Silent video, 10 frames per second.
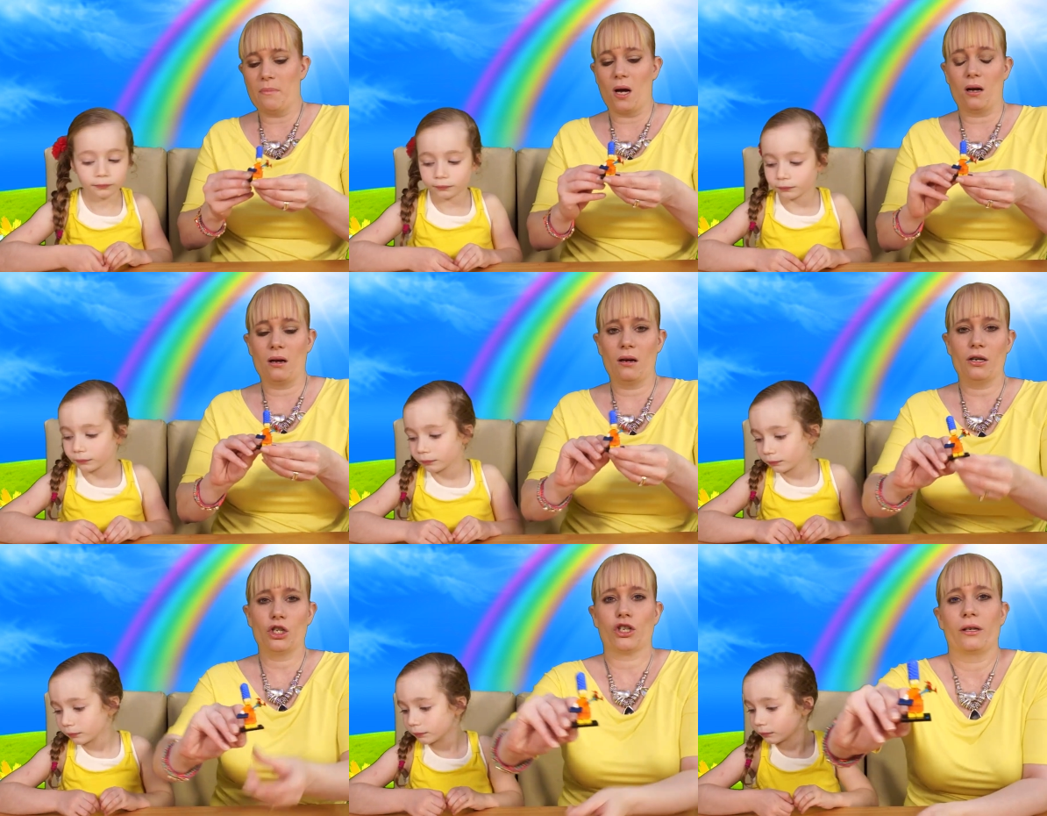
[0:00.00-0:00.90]

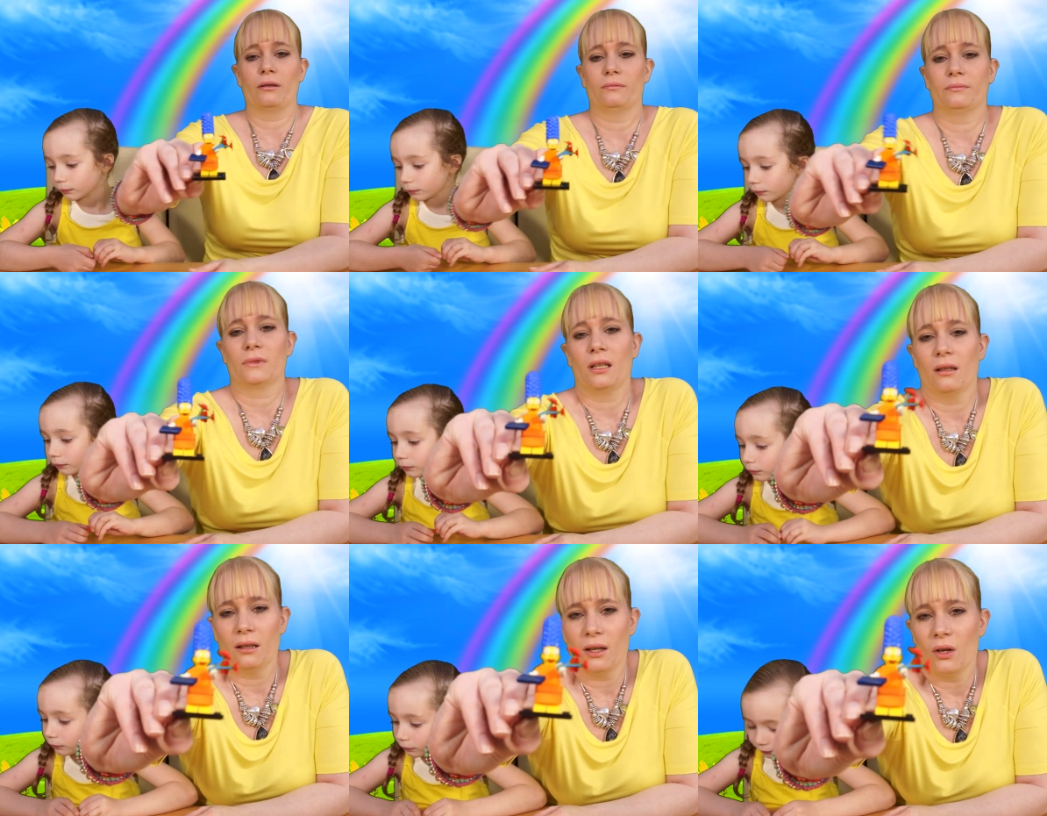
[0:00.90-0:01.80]
Speaker 1: Marge
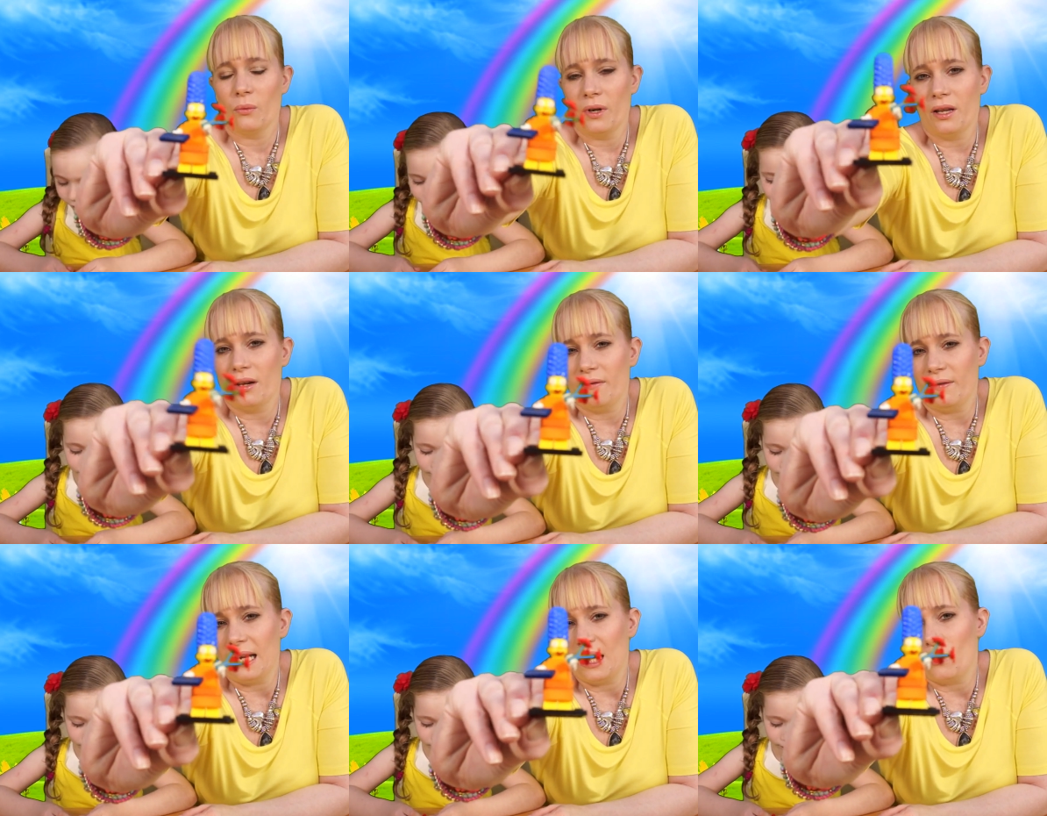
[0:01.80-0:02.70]
with her
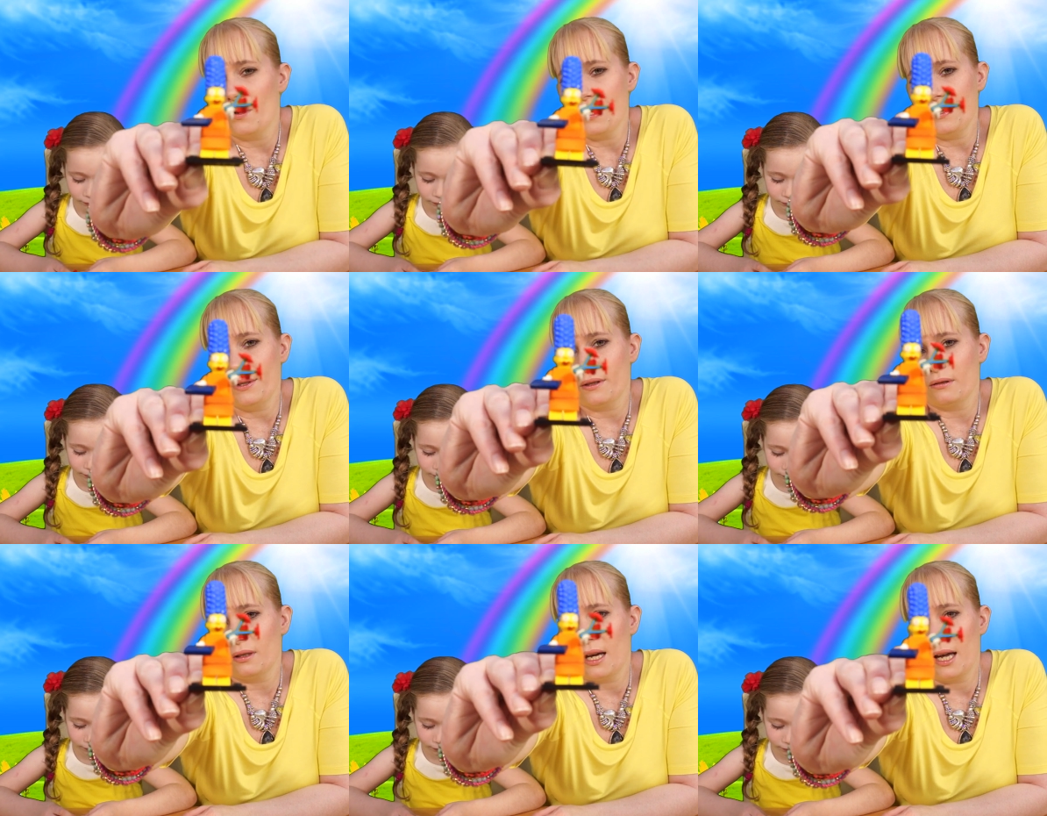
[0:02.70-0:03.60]
flowers
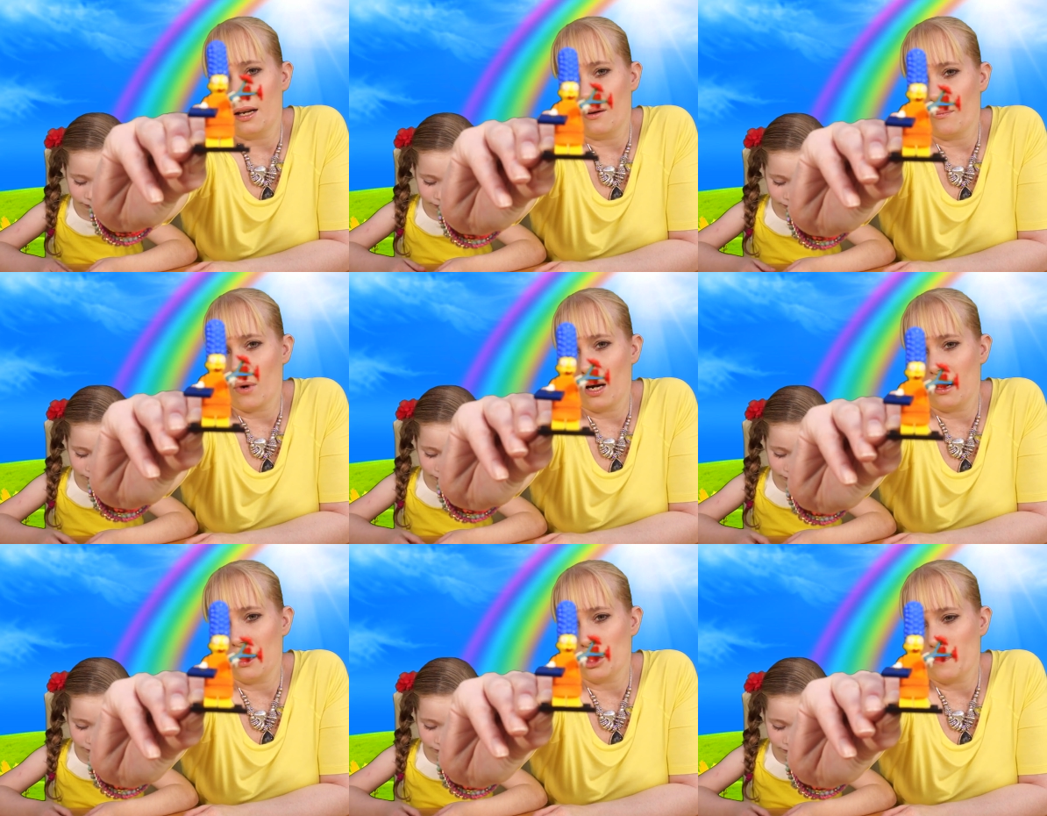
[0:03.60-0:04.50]
and a
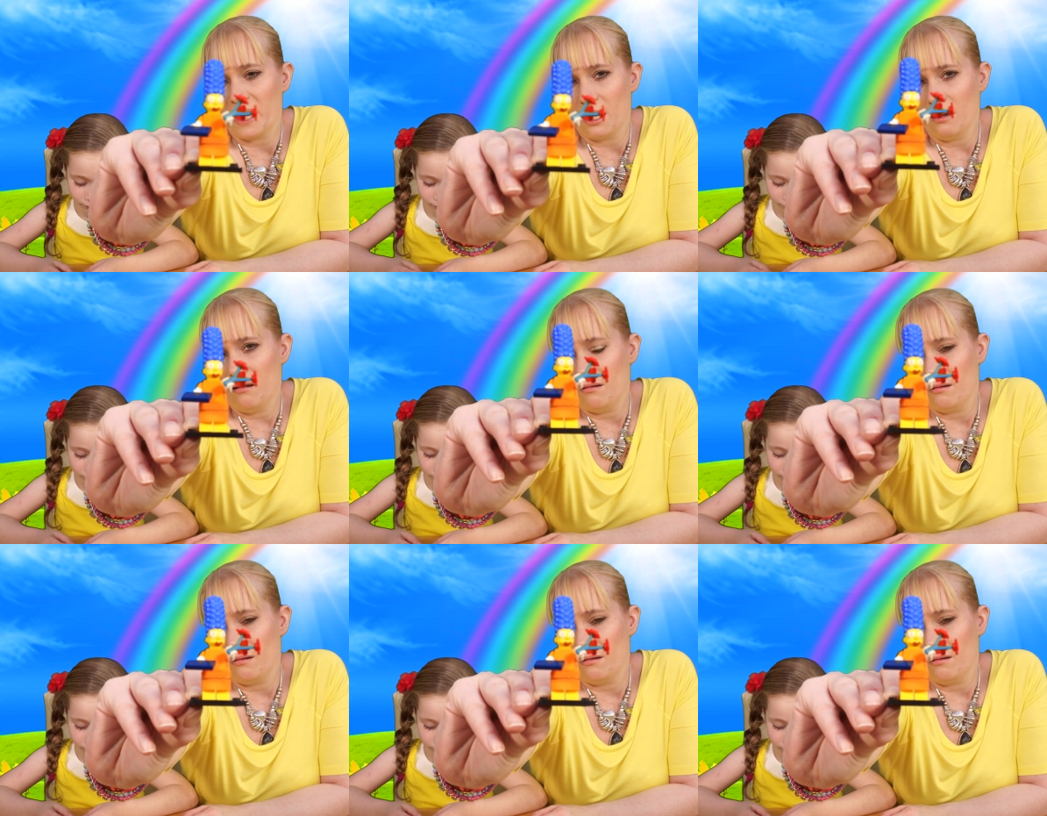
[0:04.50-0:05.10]
clutch bag. I